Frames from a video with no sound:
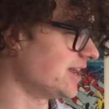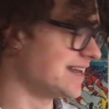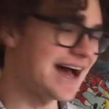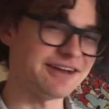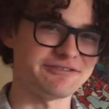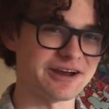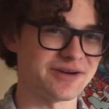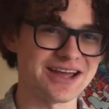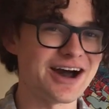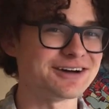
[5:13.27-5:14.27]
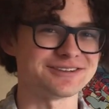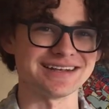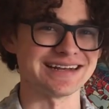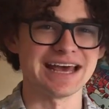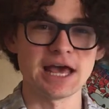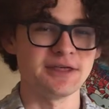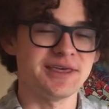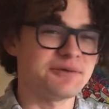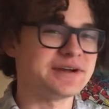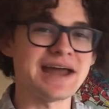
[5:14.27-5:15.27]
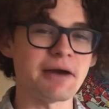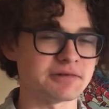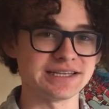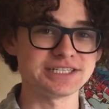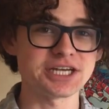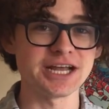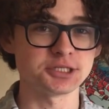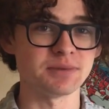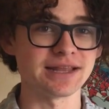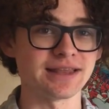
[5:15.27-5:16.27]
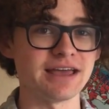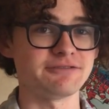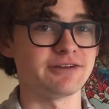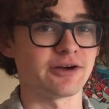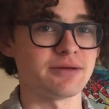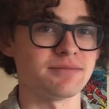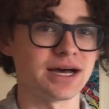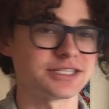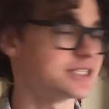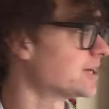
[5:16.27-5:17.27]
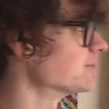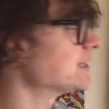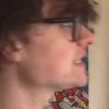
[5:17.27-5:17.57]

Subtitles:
not very often. They would not really change my life very much. So